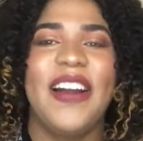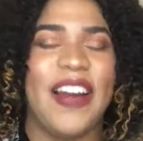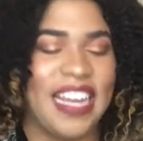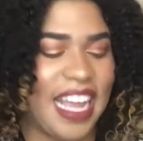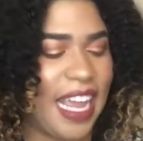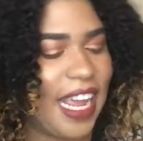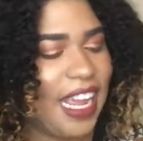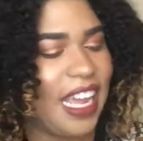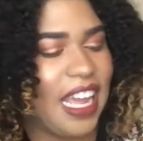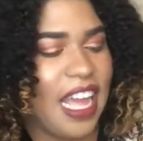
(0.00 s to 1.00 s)
Cartier.
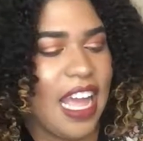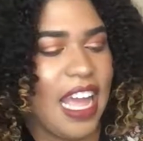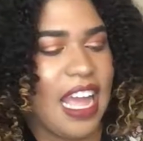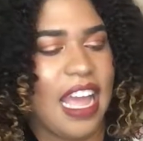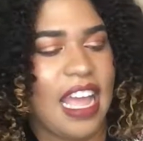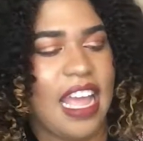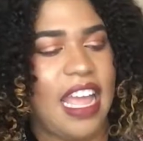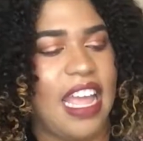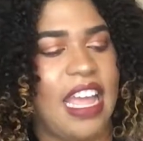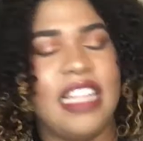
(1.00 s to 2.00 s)

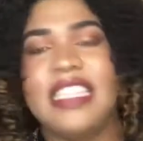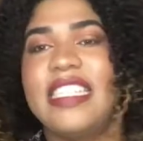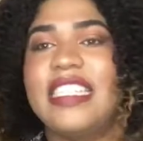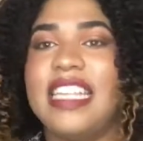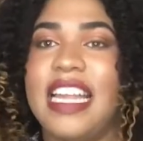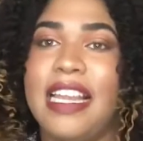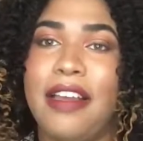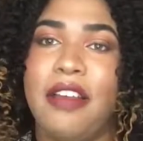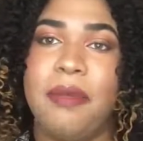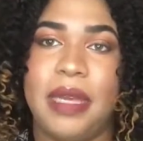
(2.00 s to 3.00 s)
And Scent
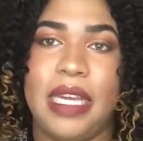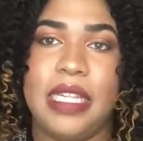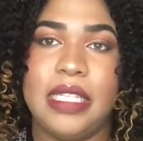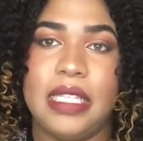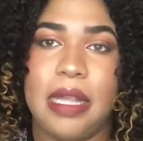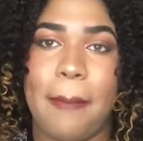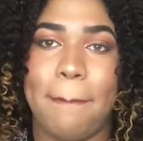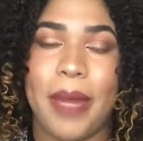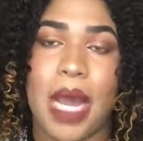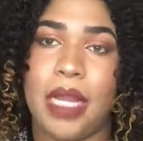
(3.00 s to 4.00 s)
of Peace,
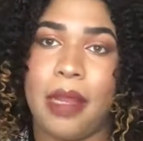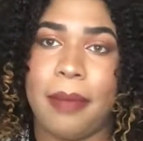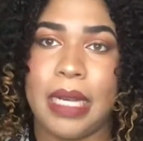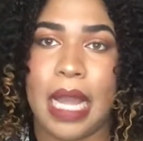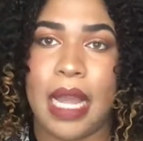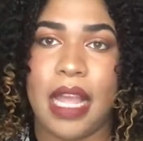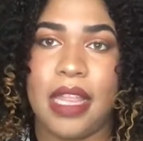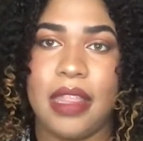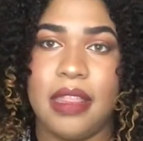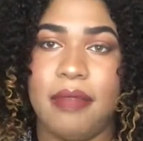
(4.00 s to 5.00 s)
Bond number nine
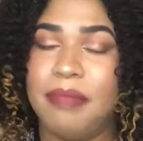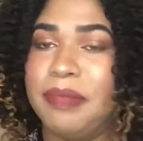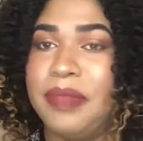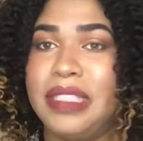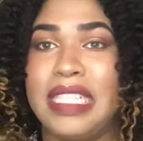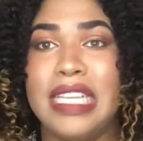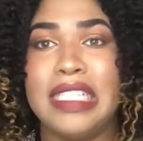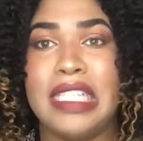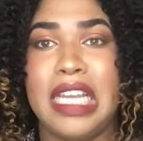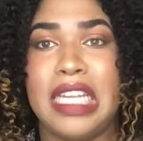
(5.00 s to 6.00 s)

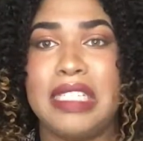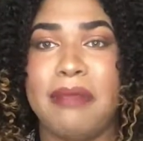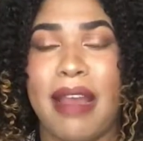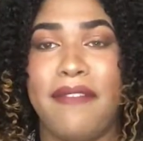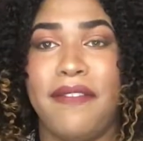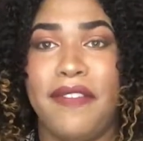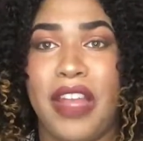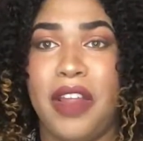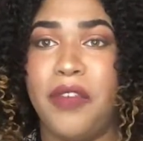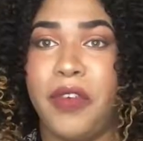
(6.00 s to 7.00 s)
this is my
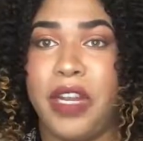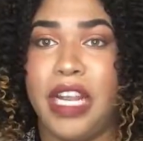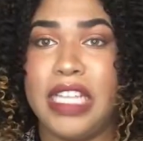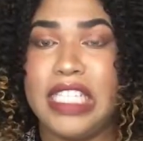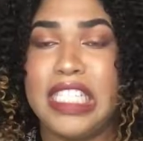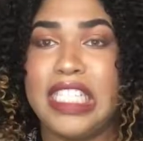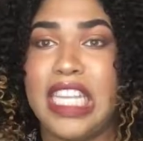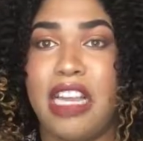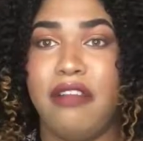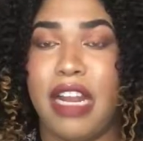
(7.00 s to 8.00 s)
favorite
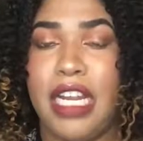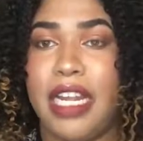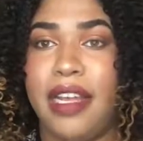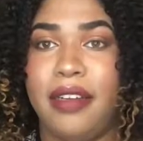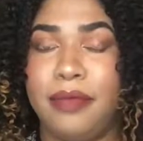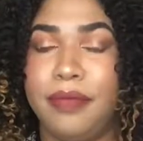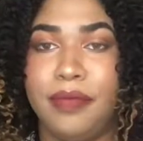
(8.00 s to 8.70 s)
scent right now.